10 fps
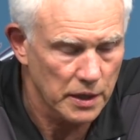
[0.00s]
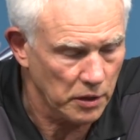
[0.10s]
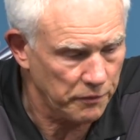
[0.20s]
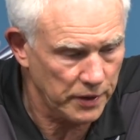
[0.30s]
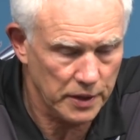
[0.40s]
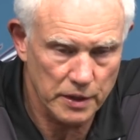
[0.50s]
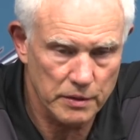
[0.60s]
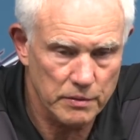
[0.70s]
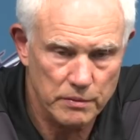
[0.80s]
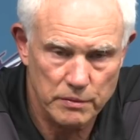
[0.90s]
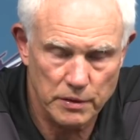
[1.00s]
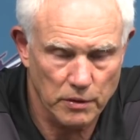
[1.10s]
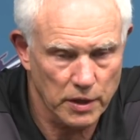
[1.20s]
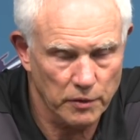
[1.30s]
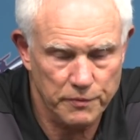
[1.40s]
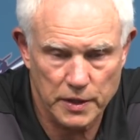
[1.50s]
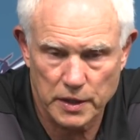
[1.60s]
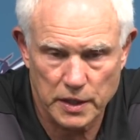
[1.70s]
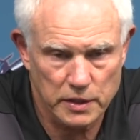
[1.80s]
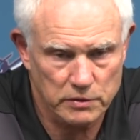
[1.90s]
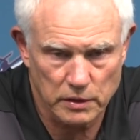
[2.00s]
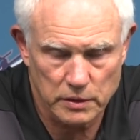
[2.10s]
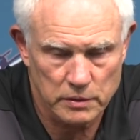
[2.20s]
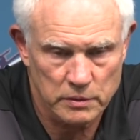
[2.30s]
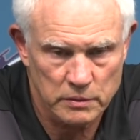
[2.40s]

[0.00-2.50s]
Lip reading: He'll fit in, you know, he'll fit in easily.